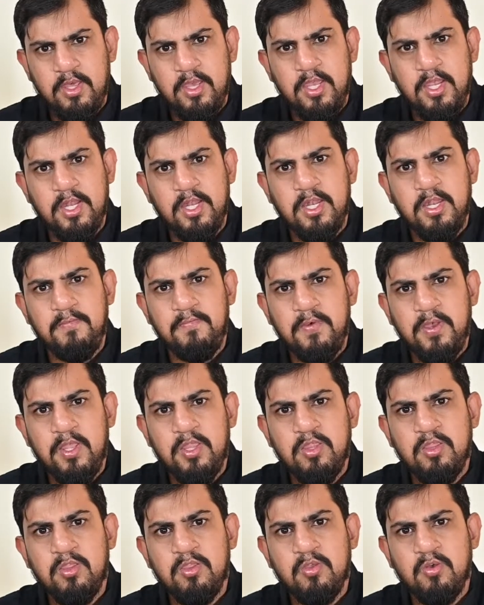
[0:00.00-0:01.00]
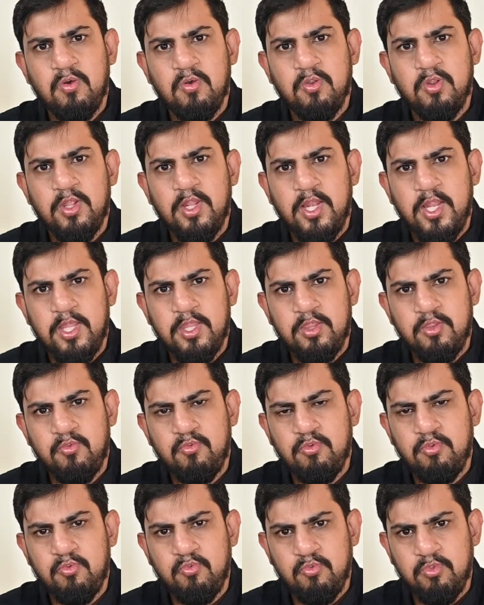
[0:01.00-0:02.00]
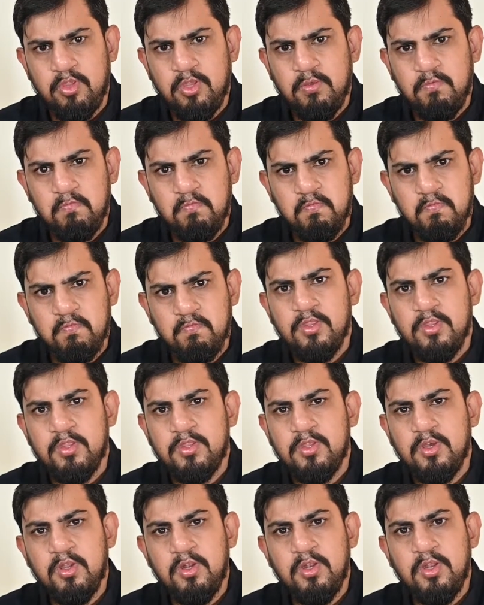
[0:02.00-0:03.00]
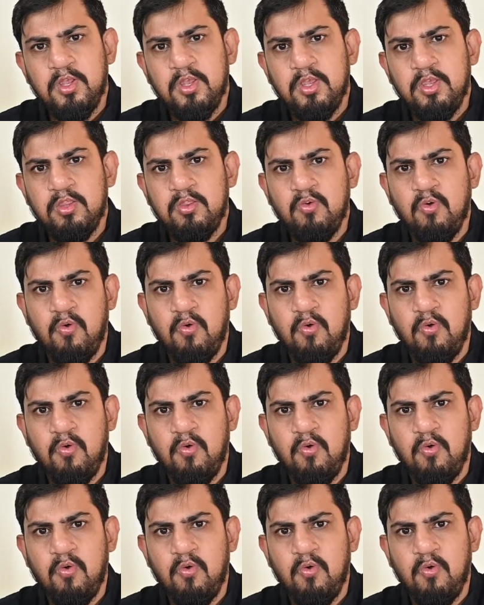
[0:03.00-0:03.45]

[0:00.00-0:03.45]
it depends on the lens you are using. The third thing is